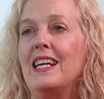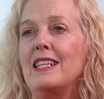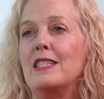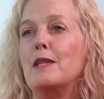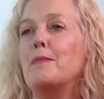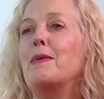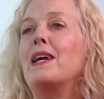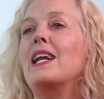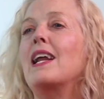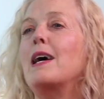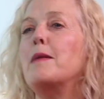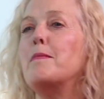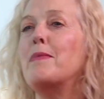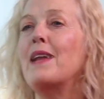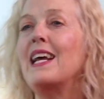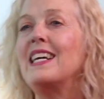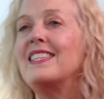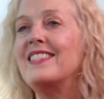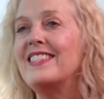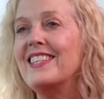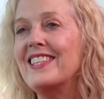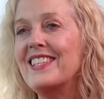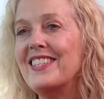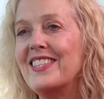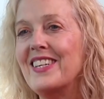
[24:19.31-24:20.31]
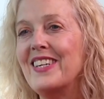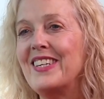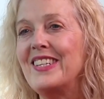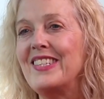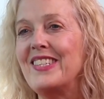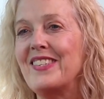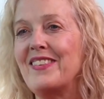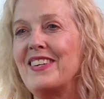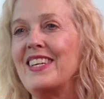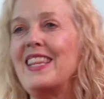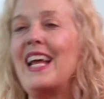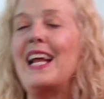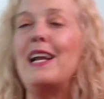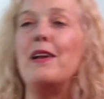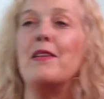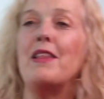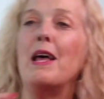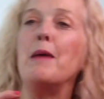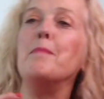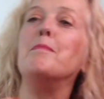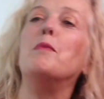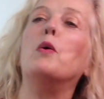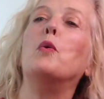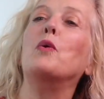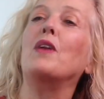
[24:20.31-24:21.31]
It's a bit like plastic surgery.
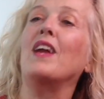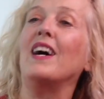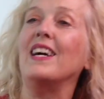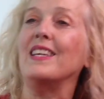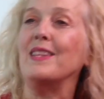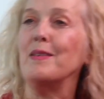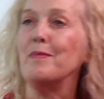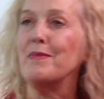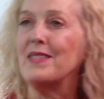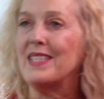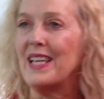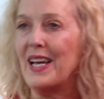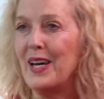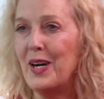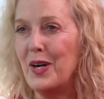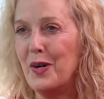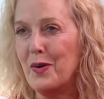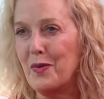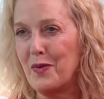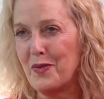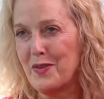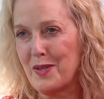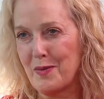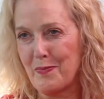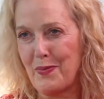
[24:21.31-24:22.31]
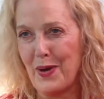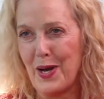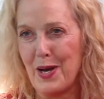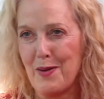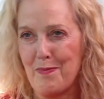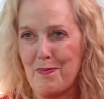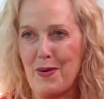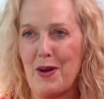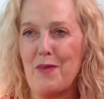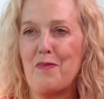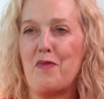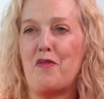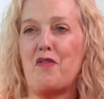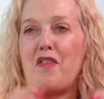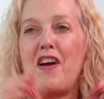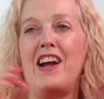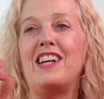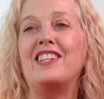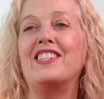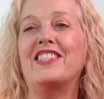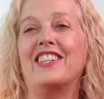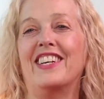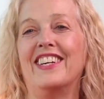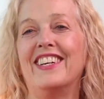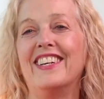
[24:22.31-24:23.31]
They're more like themselves, but
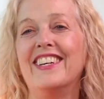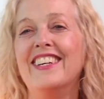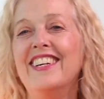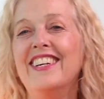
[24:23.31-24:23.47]
fresher.